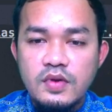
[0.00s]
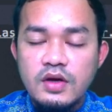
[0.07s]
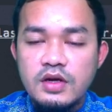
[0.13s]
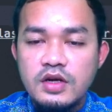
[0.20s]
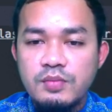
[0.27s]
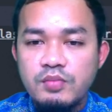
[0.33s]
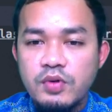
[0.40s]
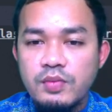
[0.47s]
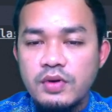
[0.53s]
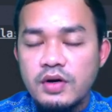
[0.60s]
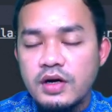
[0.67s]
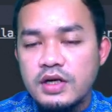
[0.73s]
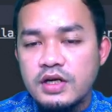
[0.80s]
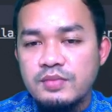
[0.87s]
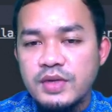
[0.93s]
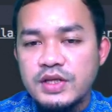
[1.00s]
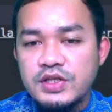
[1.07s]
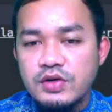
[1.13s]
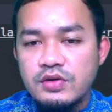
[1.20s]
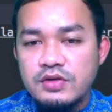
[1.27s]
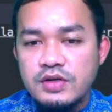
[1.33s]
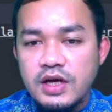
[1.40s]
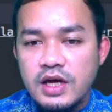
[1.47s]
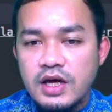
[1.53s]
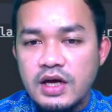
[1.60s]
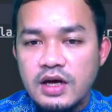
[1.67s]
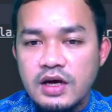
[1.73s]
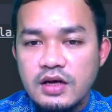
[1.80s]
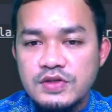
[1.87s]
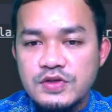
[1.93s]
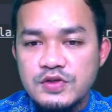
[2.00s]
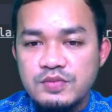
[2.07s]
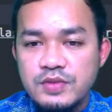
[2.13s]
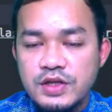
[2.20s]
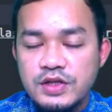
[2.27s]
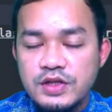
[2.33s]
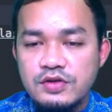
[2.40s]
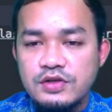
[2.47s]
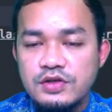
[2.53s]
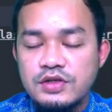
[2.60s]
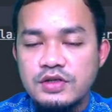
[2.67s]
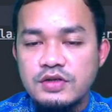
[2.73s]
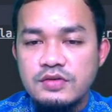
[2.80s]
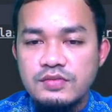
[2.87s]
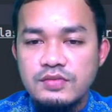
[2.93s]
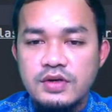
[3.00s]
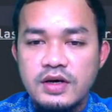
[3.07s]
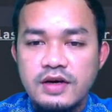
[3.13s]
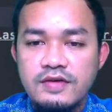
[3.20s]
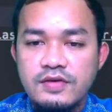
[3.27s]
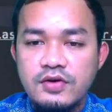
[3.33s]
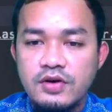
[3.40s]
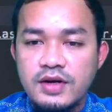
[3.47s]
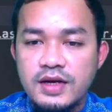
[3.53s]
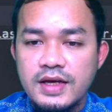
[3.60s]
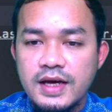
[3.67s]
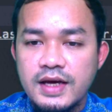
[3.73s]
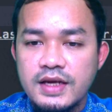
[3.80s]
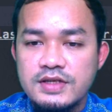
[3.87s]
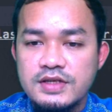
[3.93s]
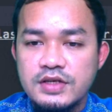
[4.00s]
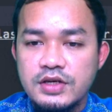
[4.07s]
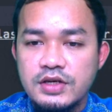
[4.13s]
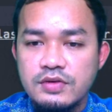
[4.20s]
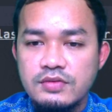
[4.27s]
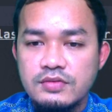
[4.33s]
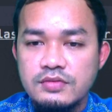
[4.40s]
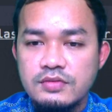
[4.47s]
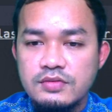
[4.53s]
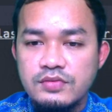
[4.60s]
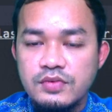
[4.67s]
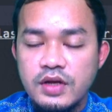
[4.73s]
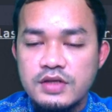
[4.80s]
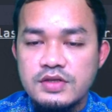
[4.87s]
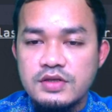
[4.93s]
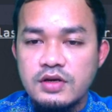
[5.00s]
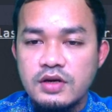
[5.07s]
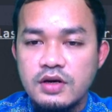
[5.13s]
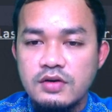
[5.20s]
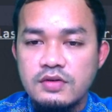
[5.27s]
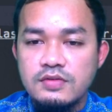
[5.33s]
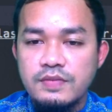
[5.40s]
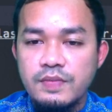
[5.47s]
the method, there are two methods here. We have connect and execute with SQL.